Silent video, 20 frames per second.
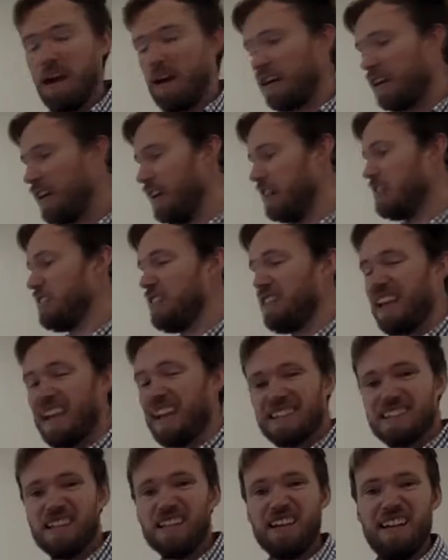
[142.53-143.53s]
Okay, so
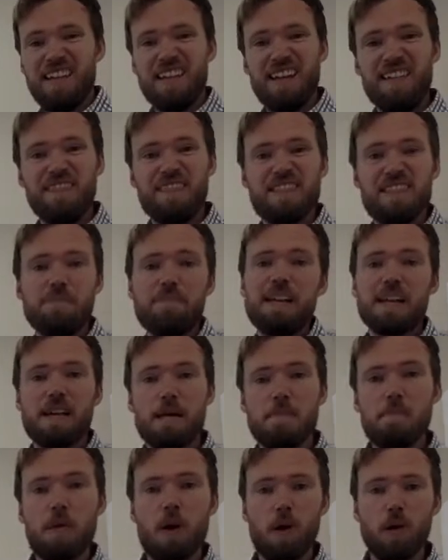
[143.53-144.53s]
that's not enough to make a
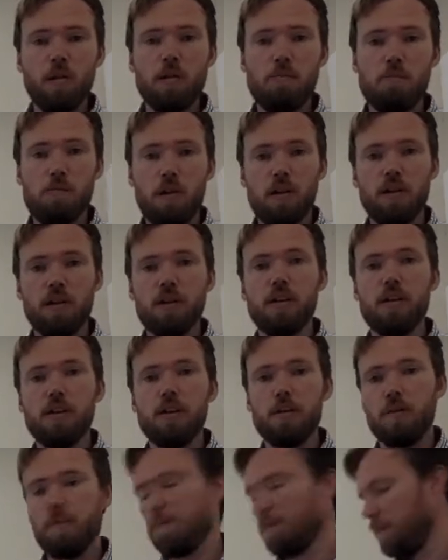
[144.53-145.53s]
polar
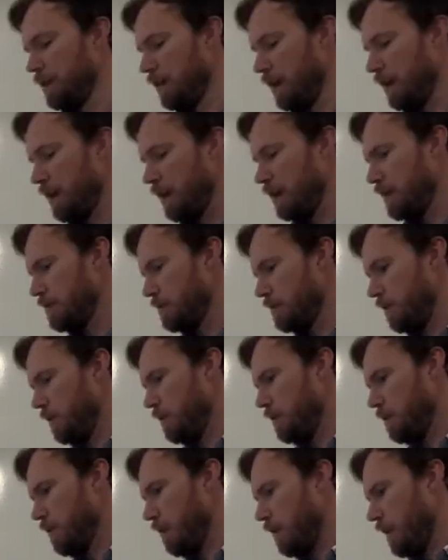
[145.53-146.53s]
molecule. So